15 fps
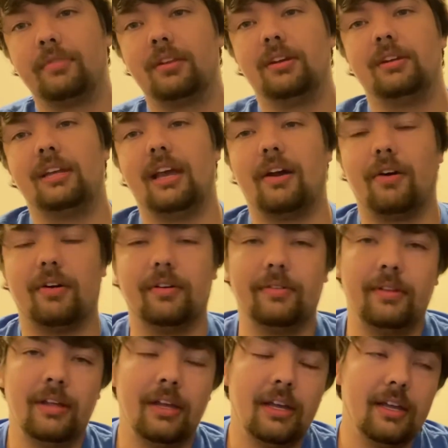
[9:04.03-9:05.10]
Now,
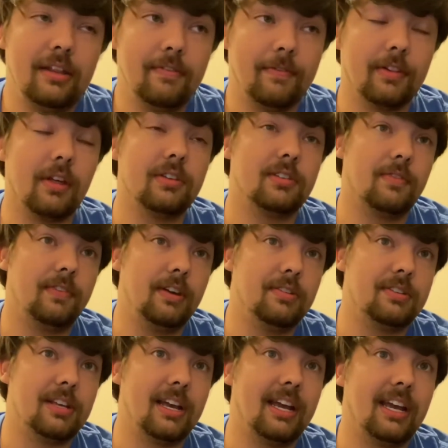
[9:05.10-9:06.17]
for those of you
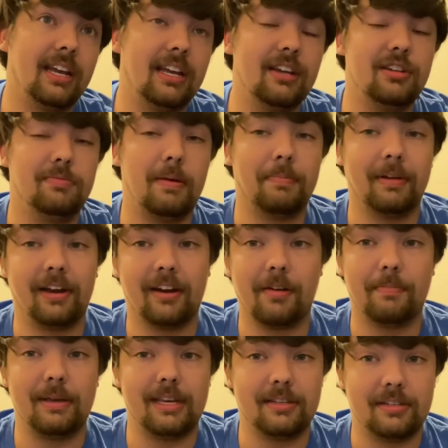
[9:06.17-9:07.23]
saying you should be playing it on
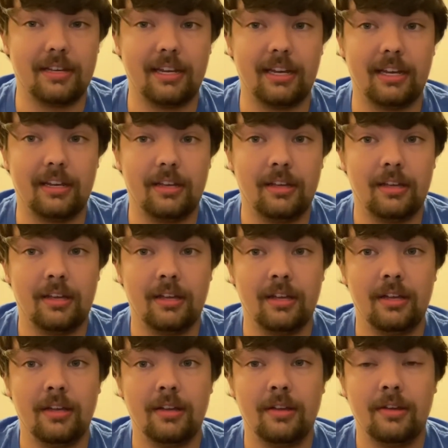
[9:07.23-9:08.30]
PC,
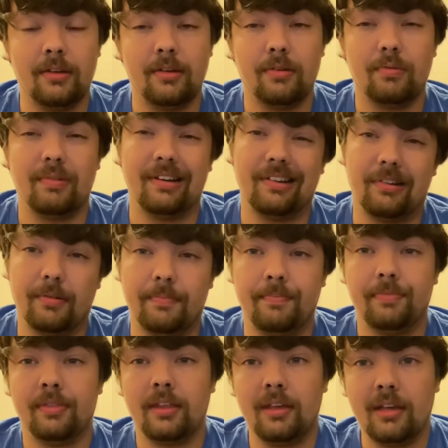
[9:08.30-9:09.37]
well,
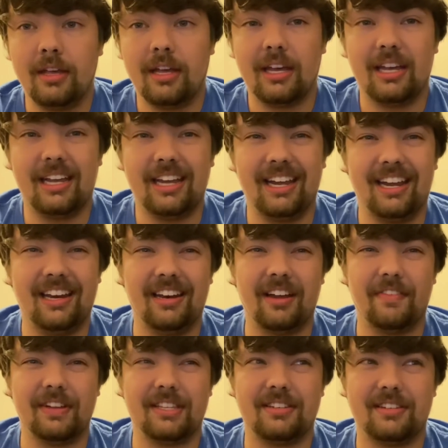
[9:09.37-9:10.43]
in and
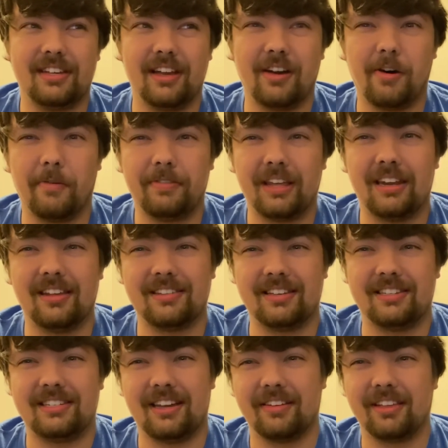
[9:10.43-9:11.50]
of itself, that doesn't
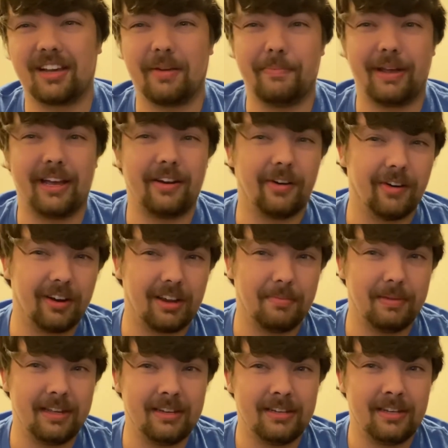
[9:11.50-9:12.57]
sound like a bad
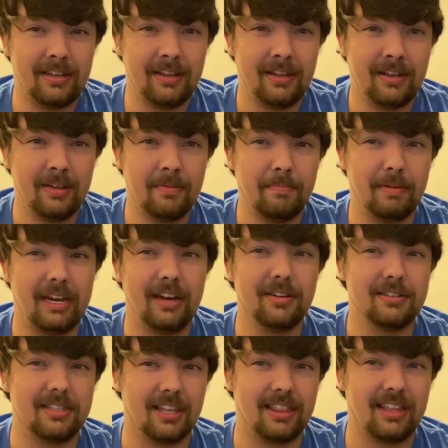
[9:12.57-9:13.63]
argument. But
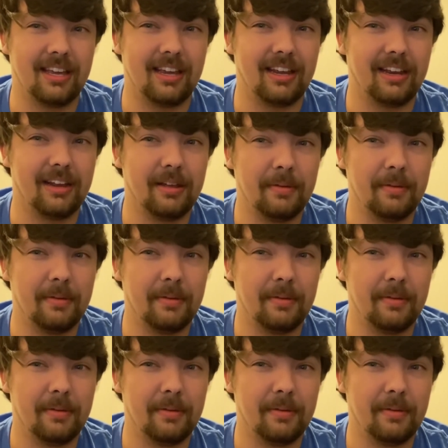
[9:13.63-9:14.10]
here's the thing.